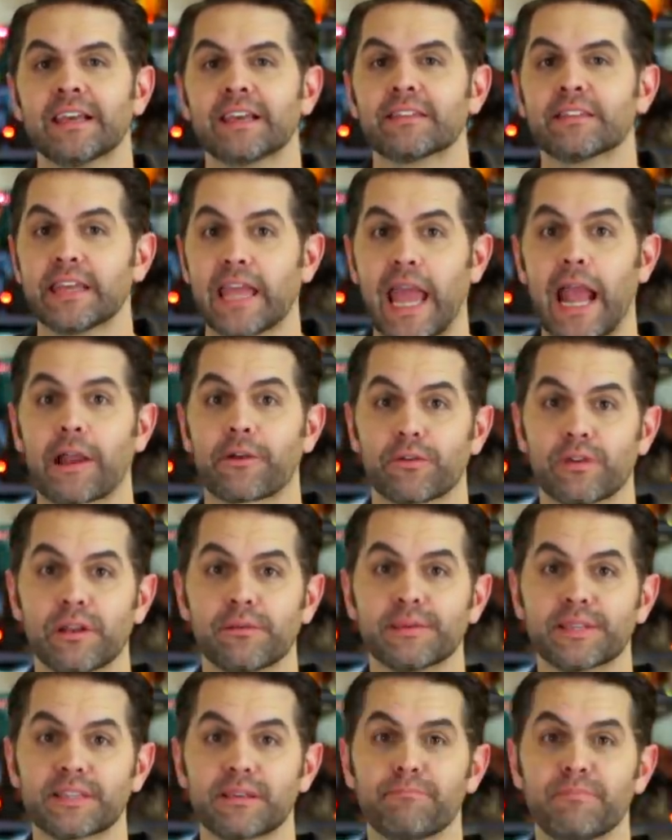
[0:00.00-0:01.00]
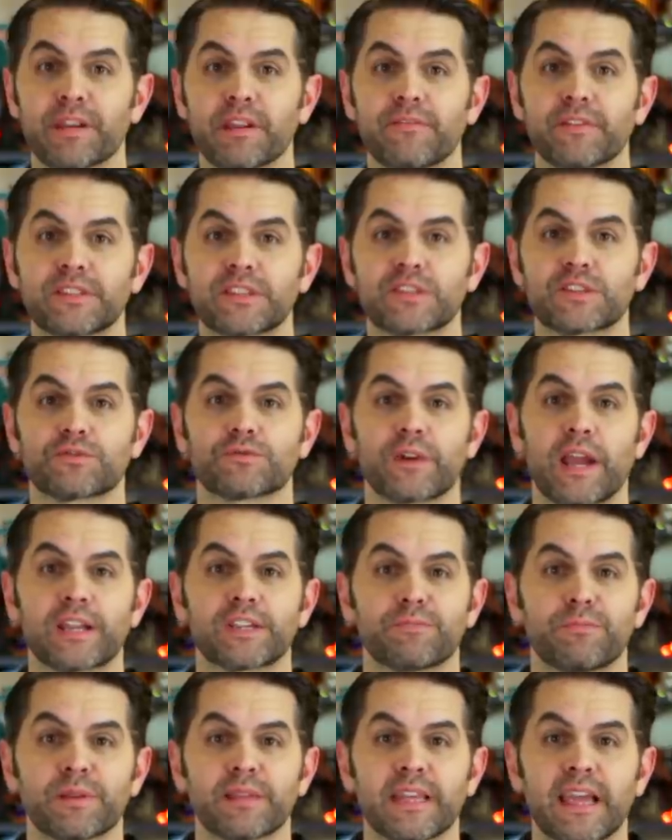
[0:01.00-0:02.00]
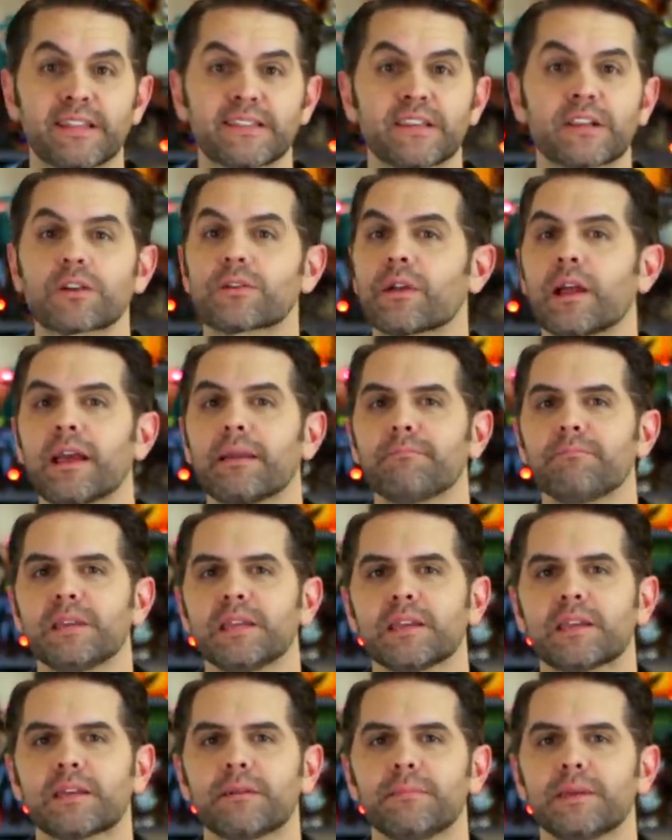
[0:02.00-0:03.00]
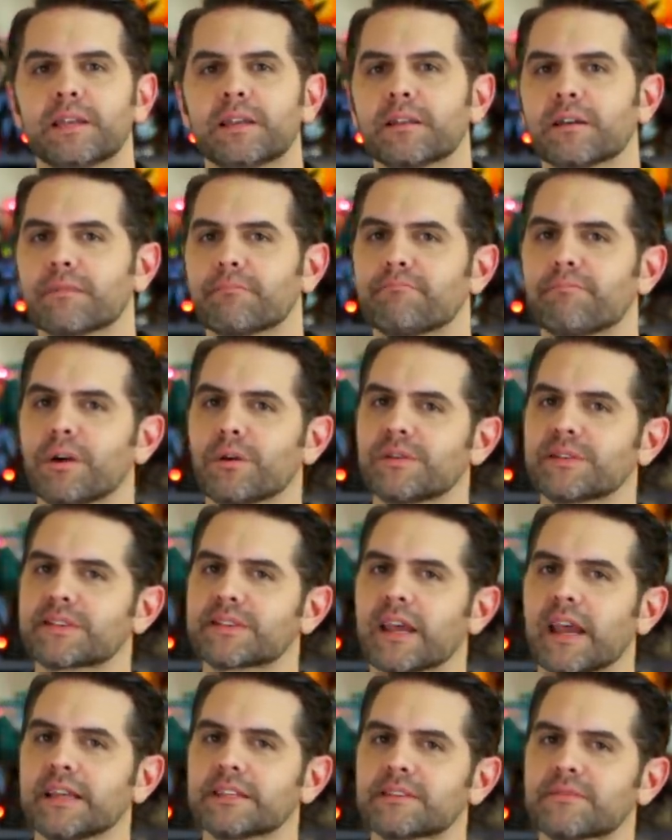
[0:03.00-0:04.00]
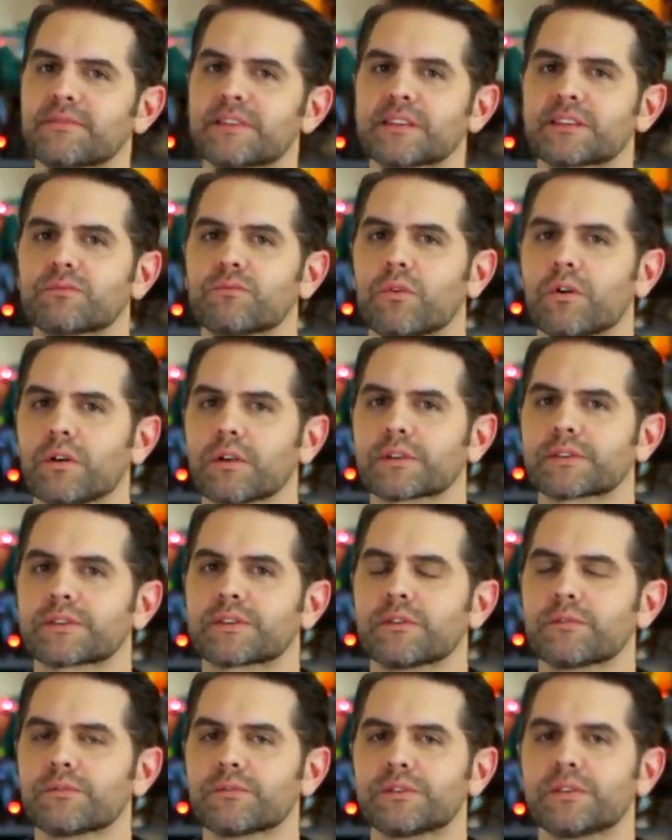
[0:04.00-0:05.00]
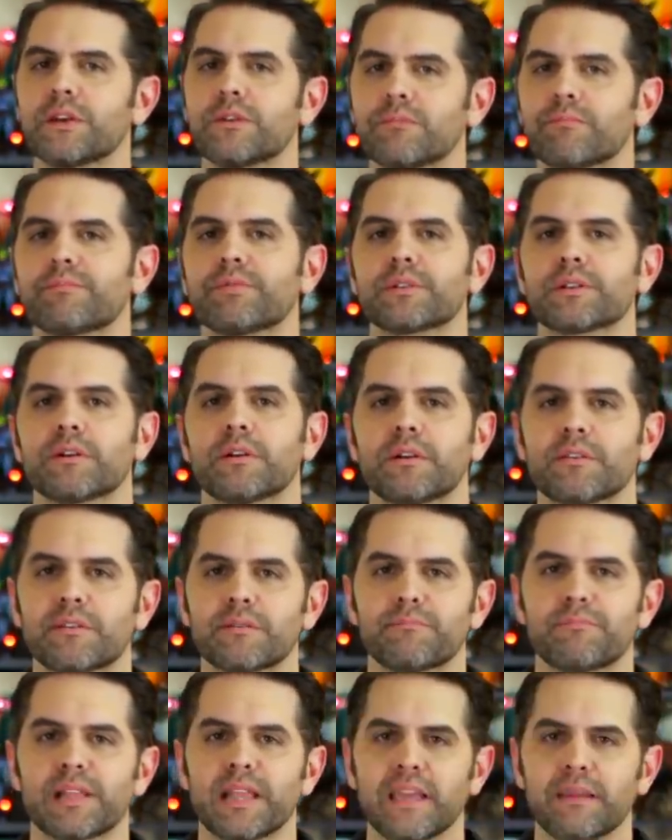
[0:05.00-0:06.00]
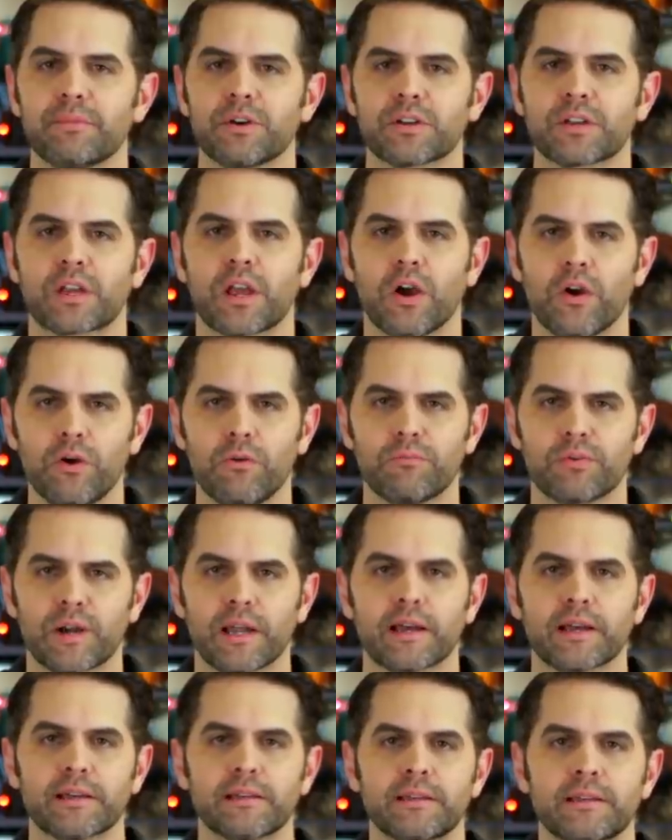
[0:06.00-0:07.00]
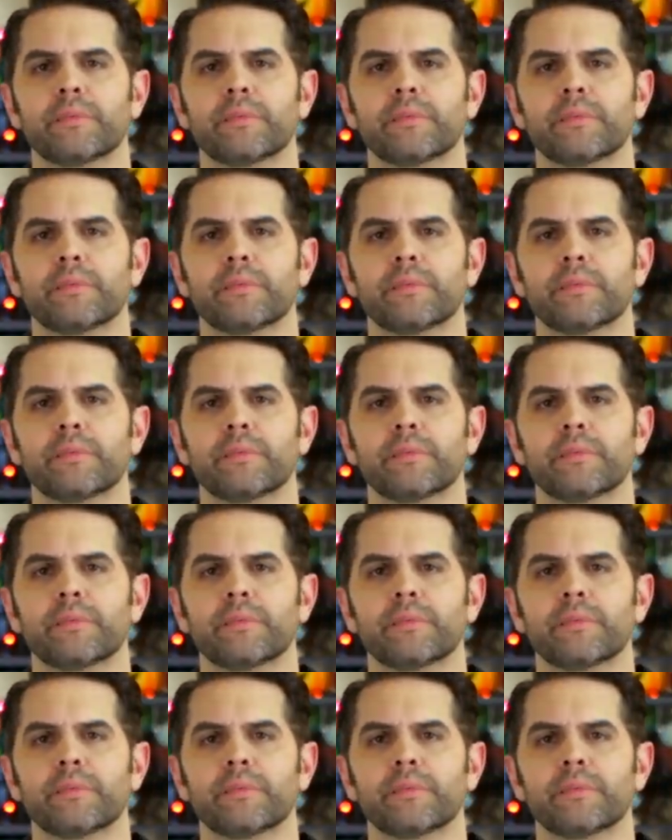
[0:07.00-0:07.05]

The acronym is a bit of a stretch, but that's a crime being committed on both sides of this war, so don't put all the blame on Cobra.